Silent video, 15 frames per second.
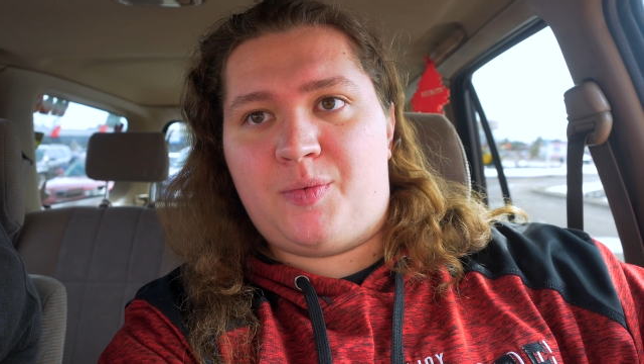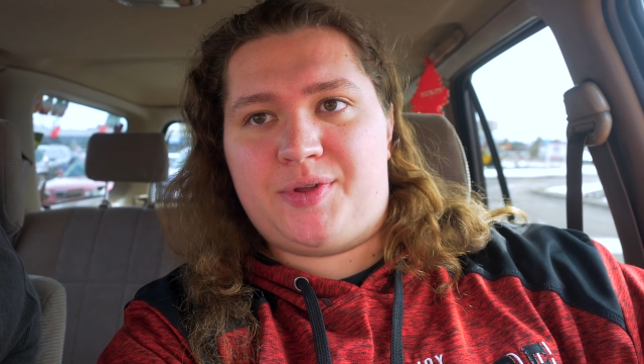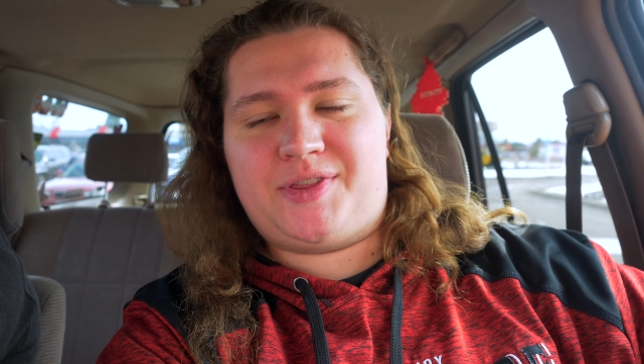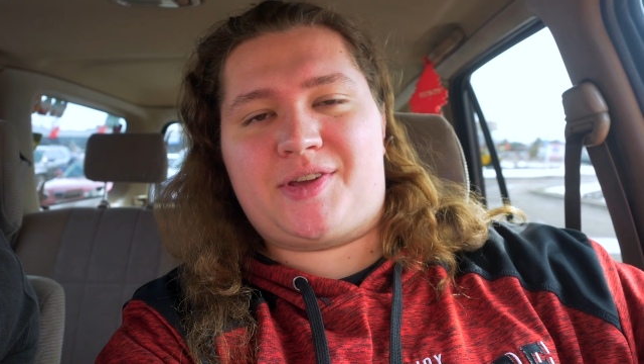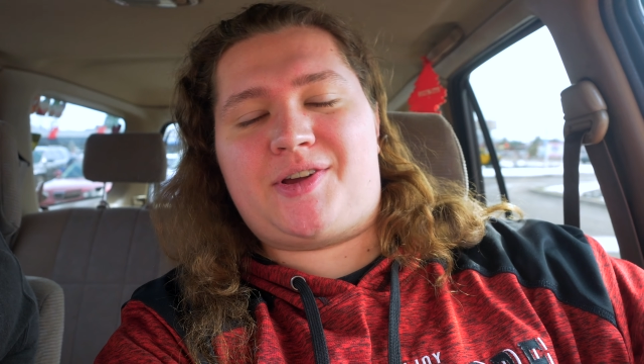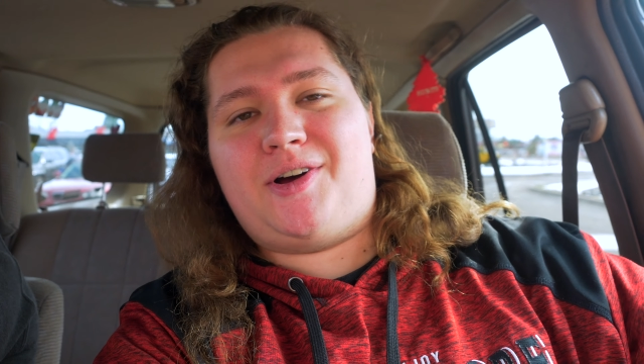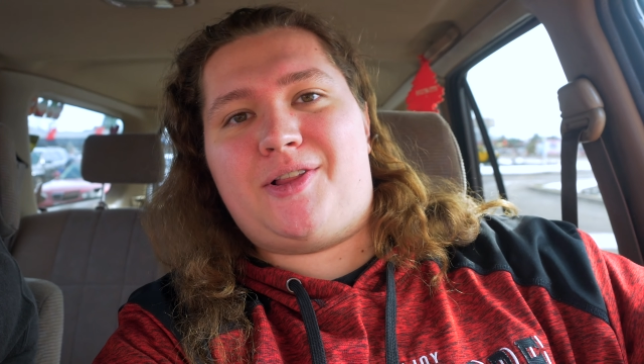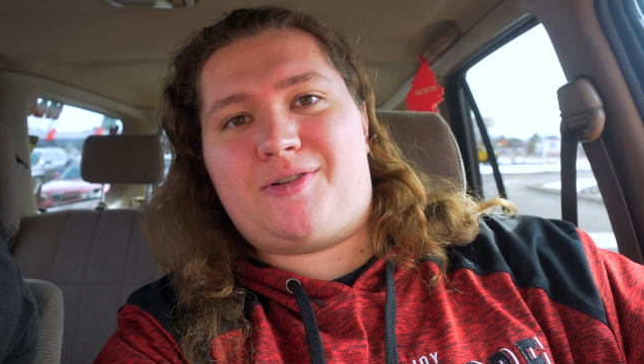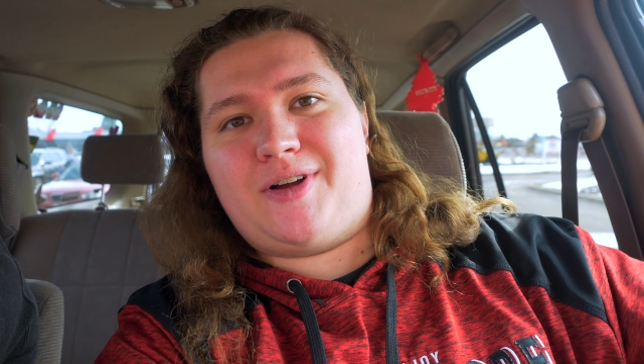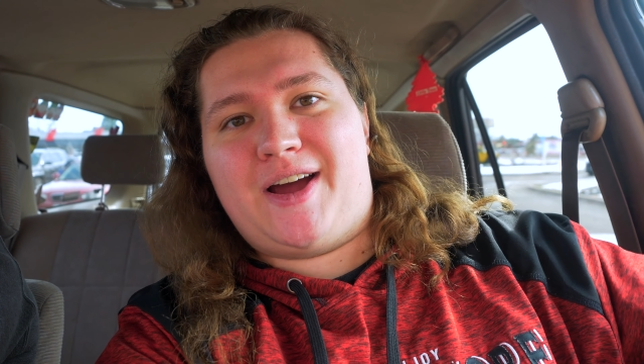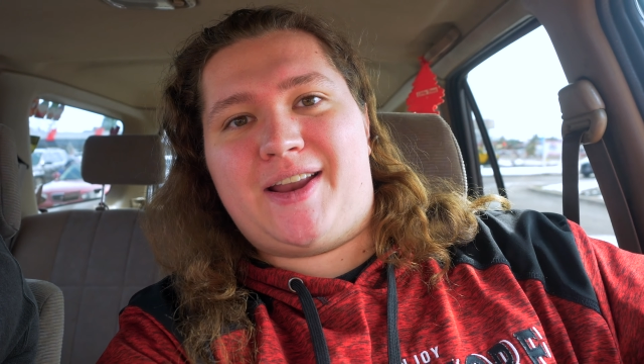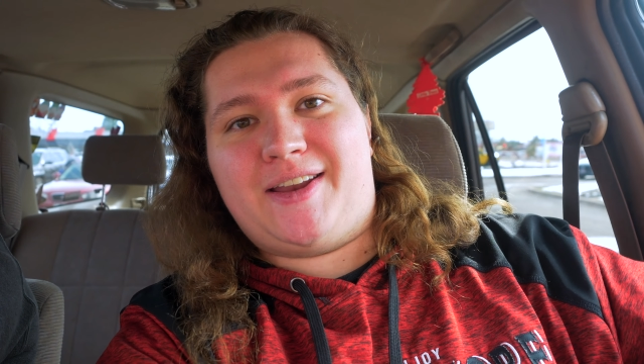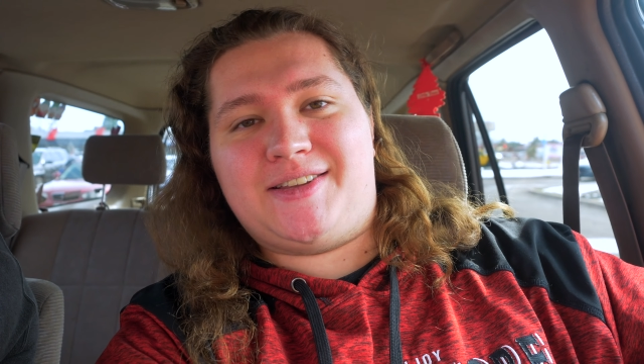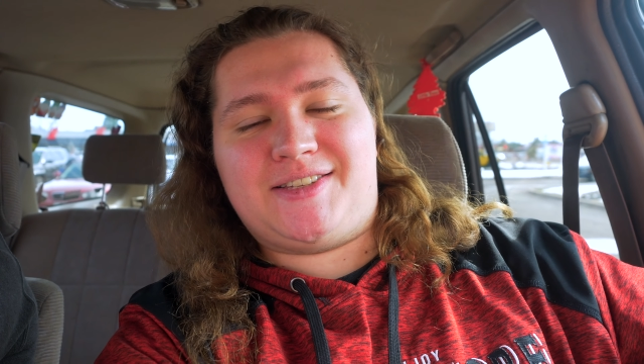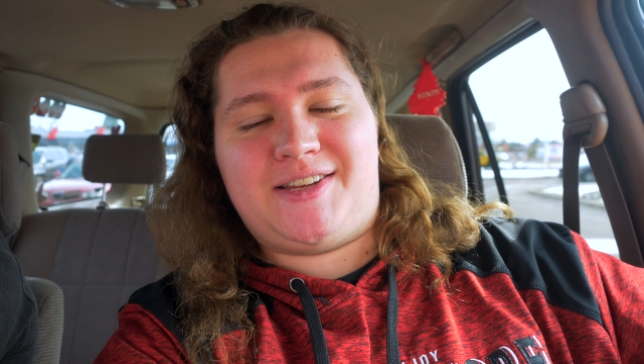with the
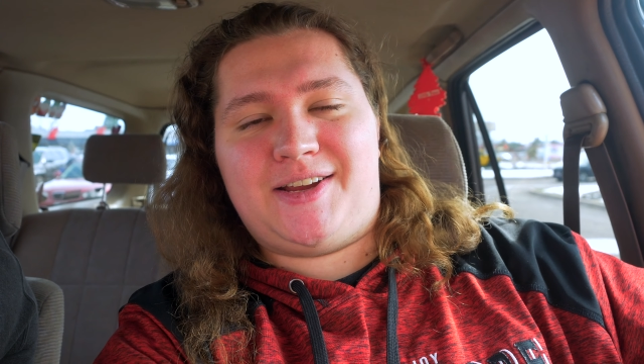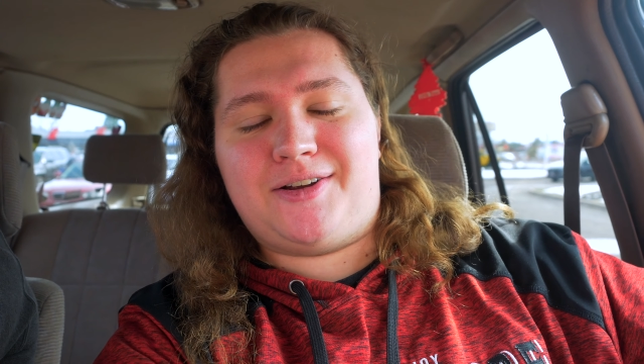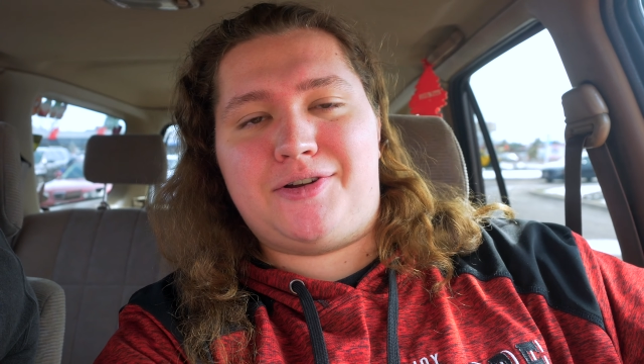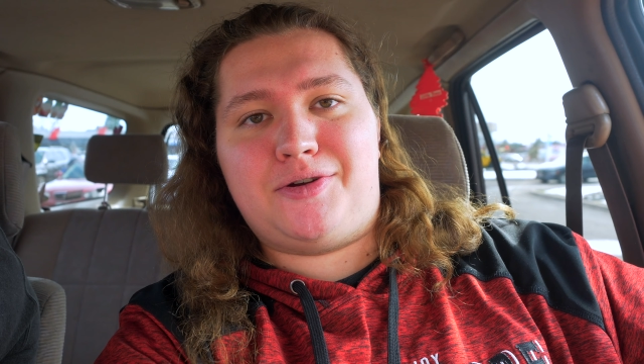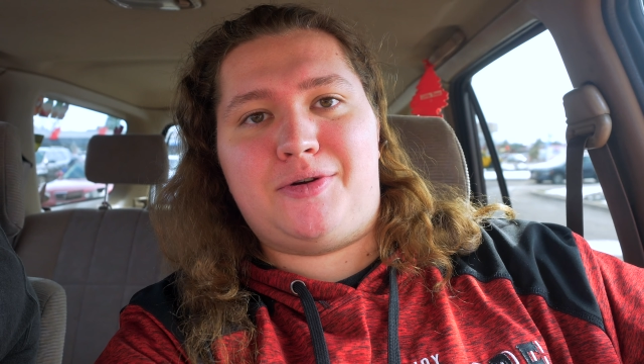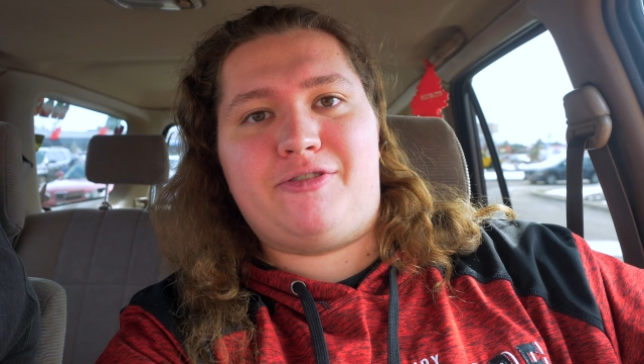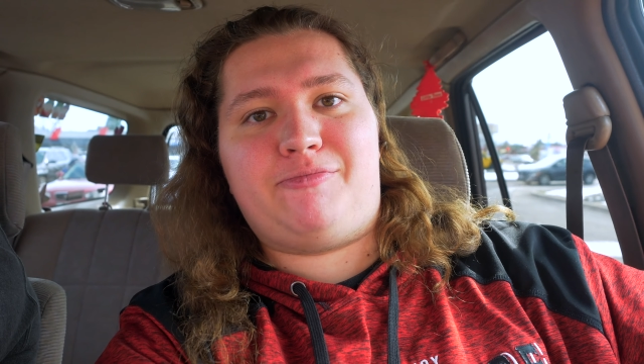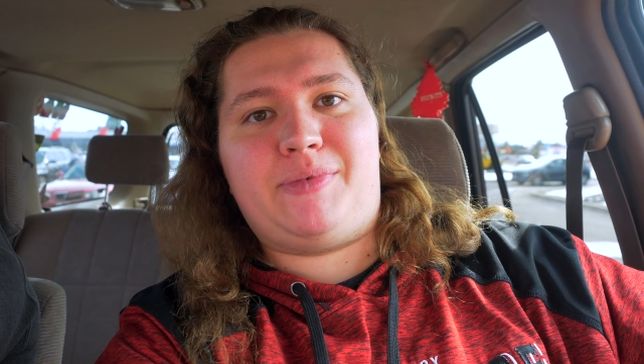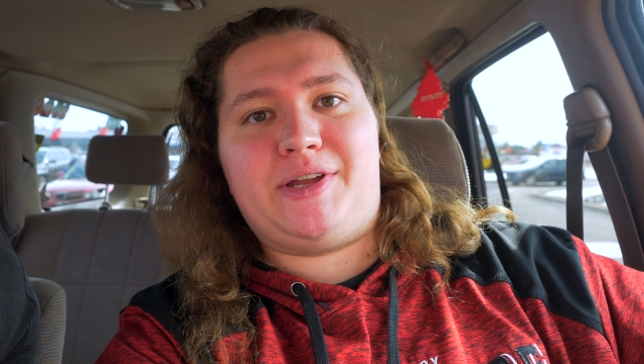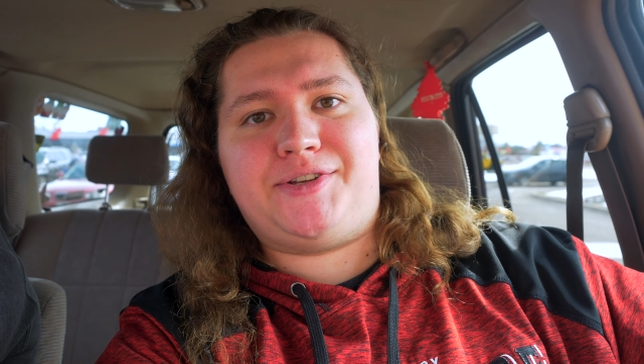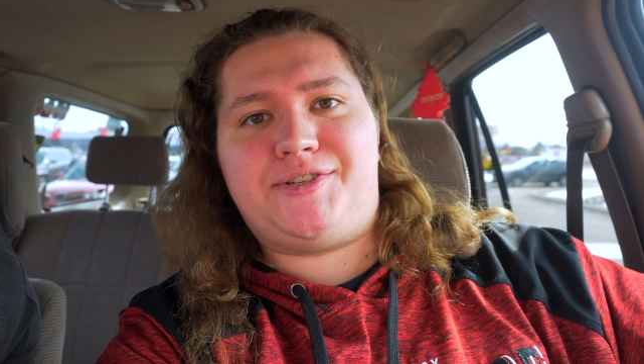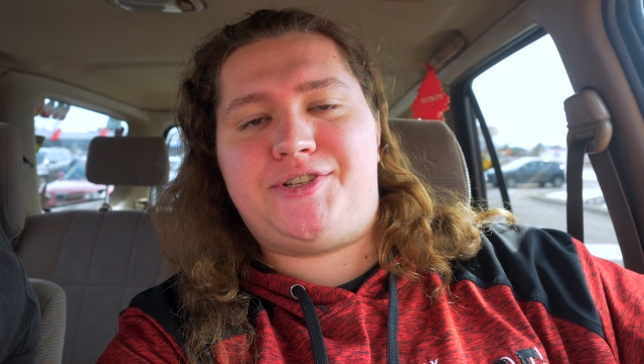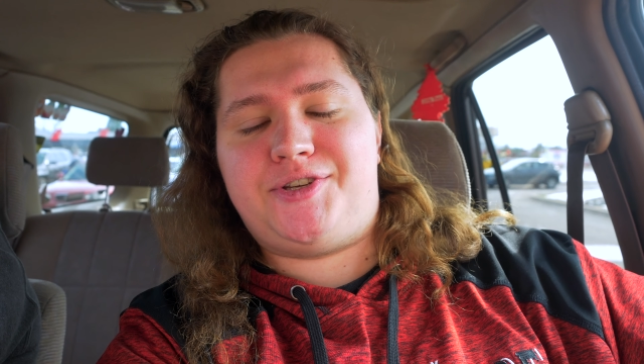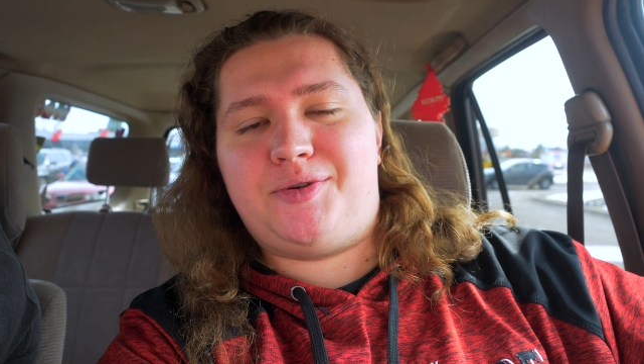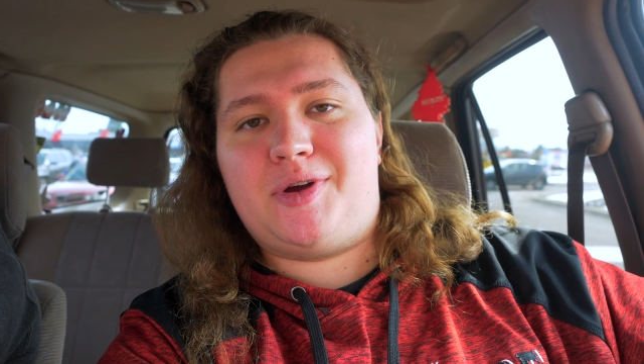Coloradans here who have
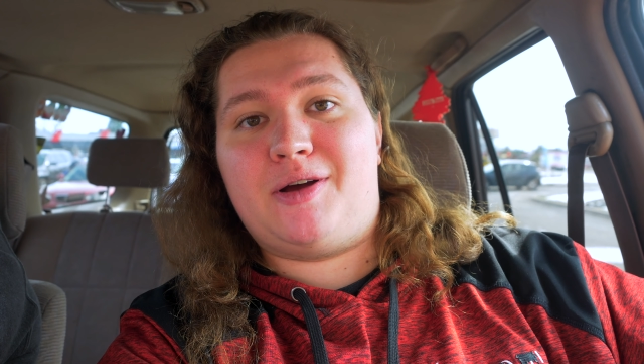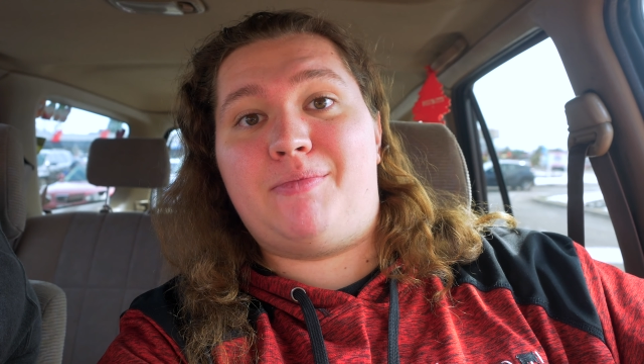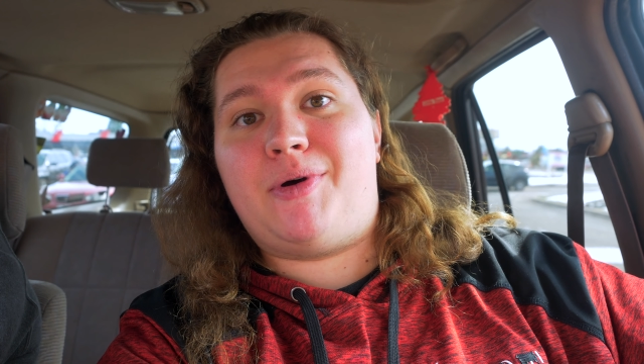been to uh,